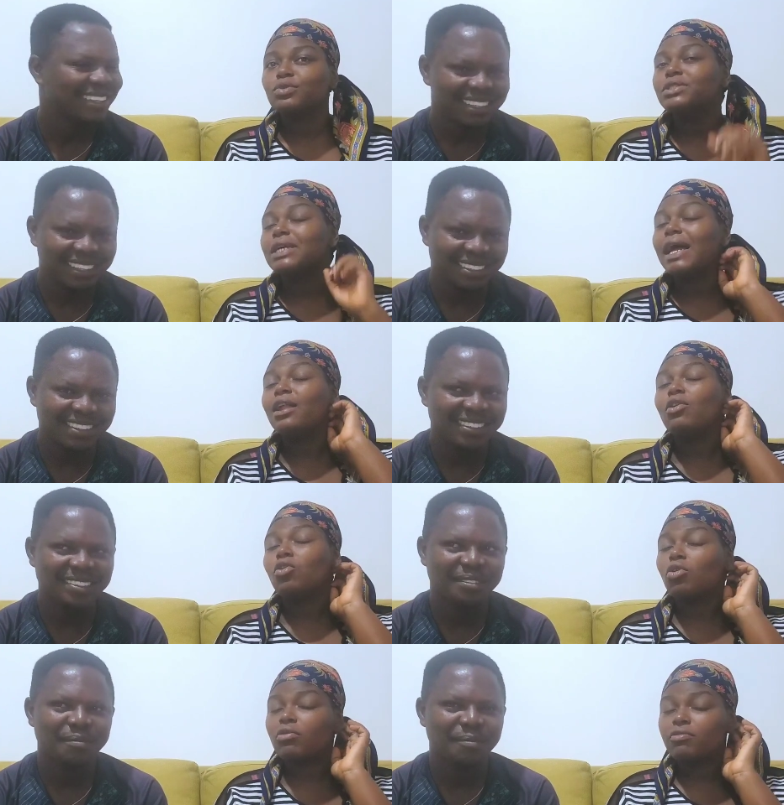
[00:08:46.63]
Speaker 1: because yes. I
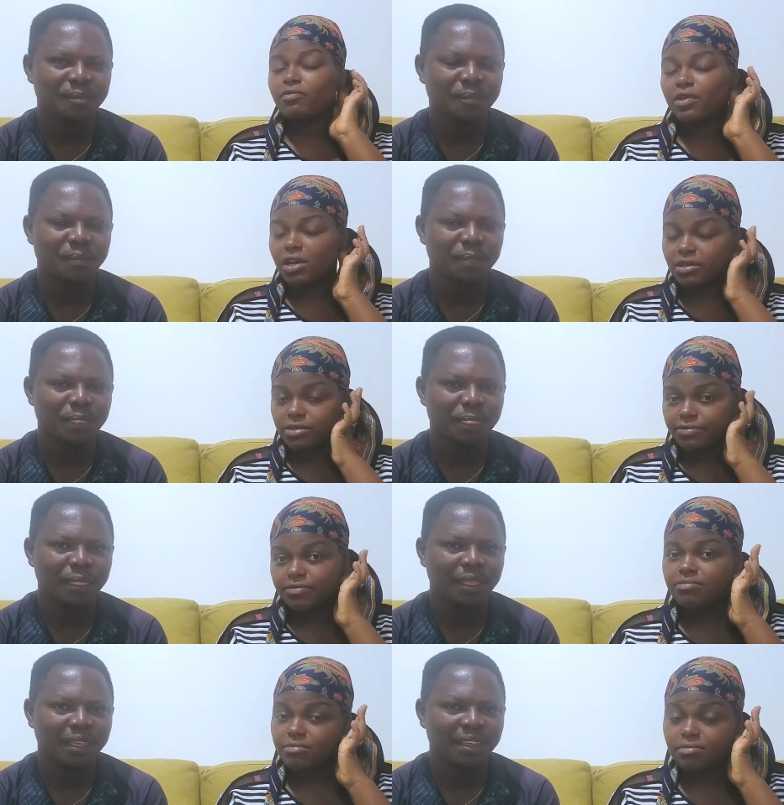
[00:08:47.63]
love
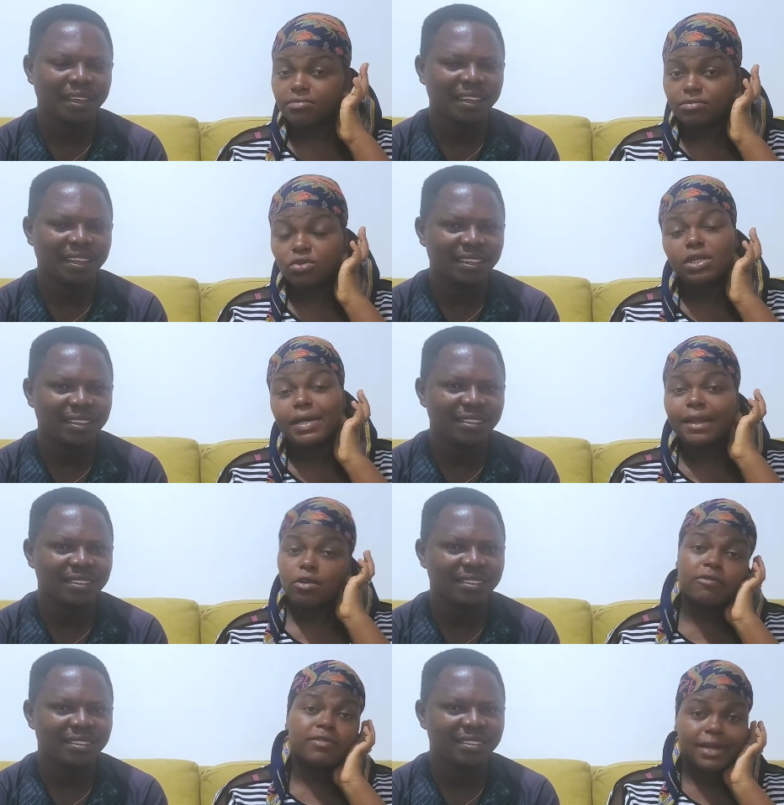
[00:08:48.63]
life. Not that I
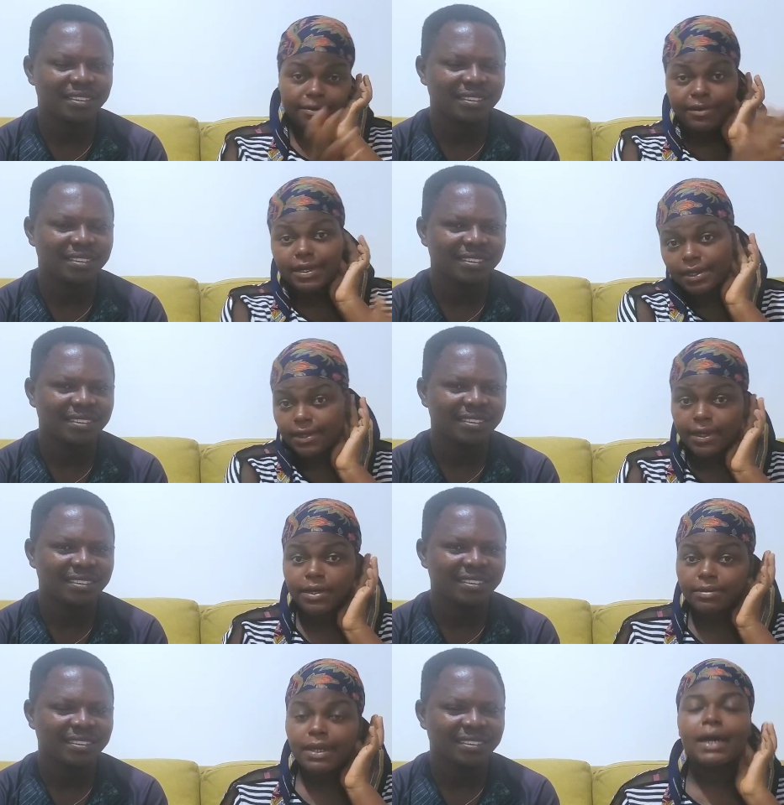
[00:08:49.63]
love life, life,
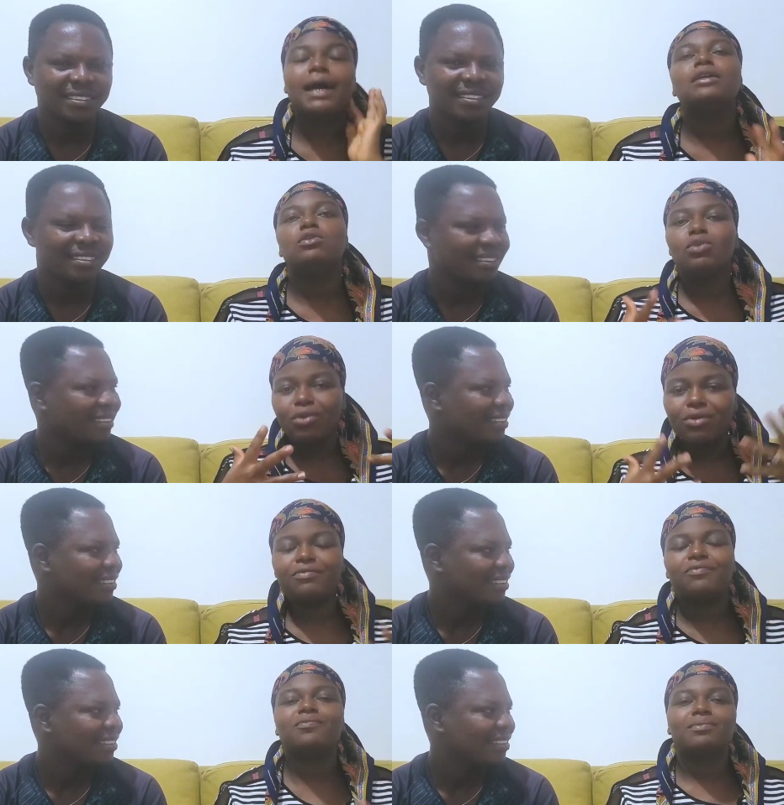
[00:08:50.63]
yeah, but I love